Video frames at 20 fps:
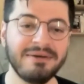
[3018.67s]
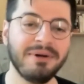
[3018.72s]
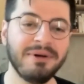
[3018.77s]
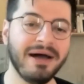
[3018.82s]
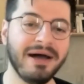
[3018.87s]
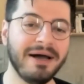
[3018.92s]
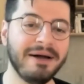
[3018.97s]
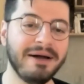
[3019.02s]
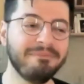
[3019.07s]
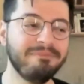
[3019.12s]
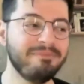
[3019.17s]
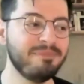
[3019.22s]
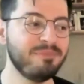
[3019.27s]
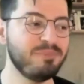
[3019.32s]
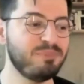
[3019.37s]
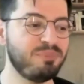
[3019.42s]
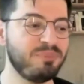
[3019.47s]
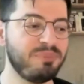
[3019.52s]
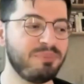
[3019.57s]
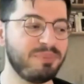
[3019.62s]

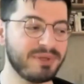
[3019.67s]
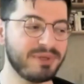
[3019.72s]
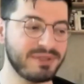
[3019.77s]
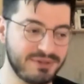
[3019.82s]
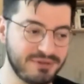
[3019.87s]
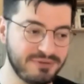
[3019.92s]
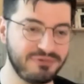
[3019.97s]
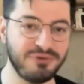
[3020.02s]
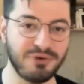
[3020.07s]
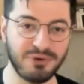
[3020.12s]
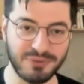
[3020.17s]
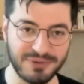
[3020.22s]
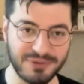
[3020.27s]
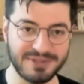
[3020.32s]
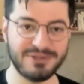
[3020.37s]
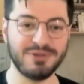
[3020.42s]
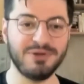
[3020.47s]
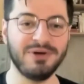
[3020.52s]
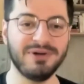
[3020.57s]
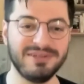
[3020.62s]
but to
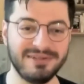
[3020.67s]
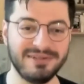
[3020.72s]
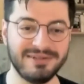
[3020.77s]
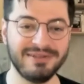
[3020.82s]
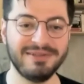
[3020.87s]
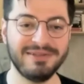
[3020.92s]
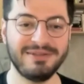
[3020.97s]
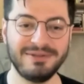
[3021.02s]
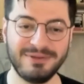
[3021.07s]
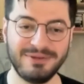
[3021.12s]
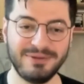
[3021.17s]
focus on,